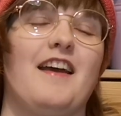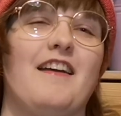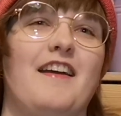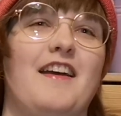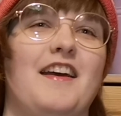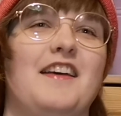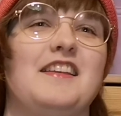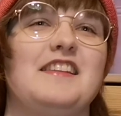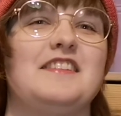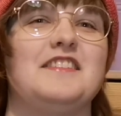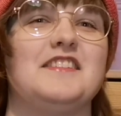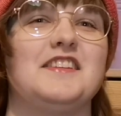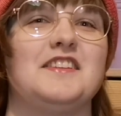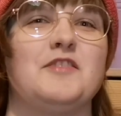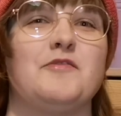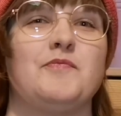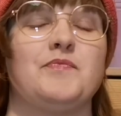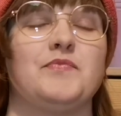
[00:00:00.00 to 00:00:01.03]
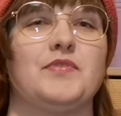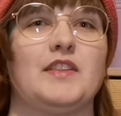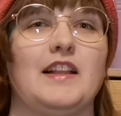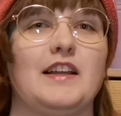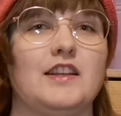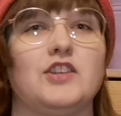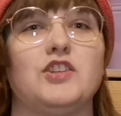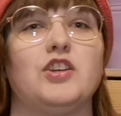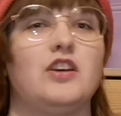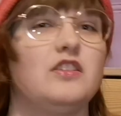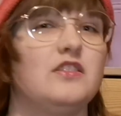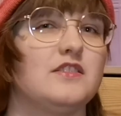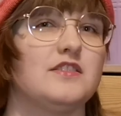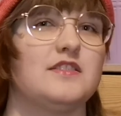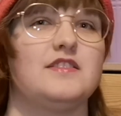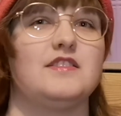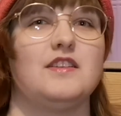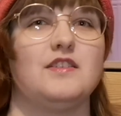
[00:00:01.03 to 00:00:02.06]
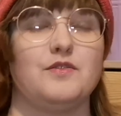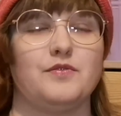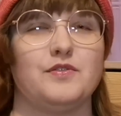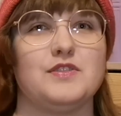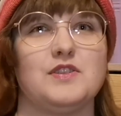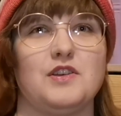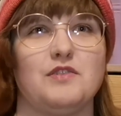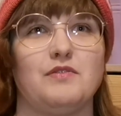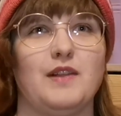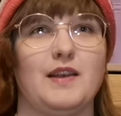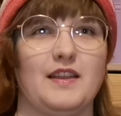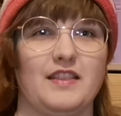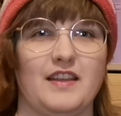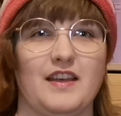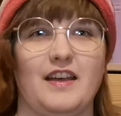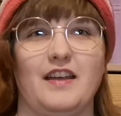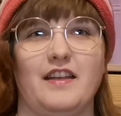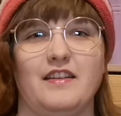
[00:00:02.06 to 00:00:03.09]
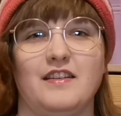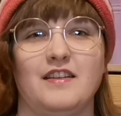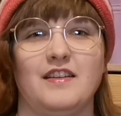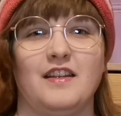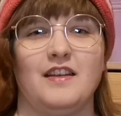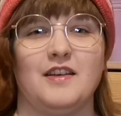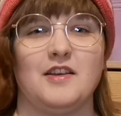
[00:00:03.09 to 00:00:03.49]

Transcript: and like tons of stuff like that.